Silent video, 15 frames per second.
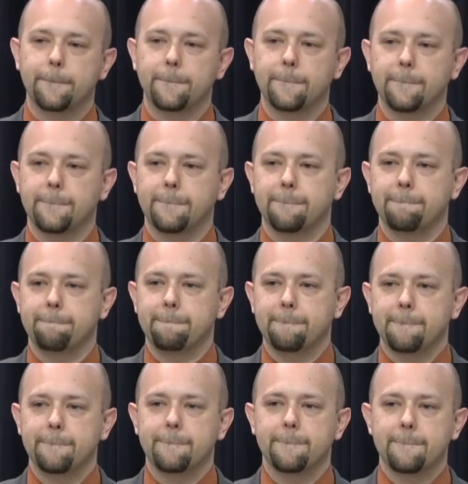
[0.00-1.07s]

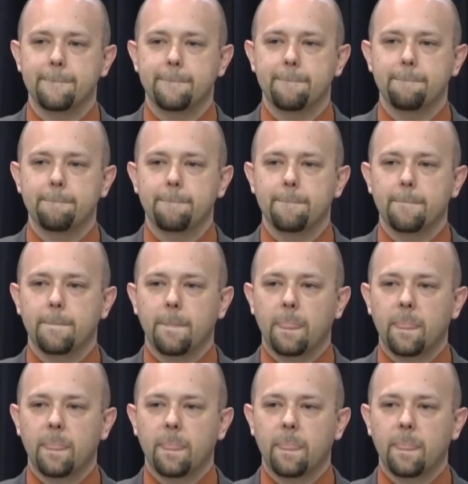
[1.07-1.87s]
Nothing is said.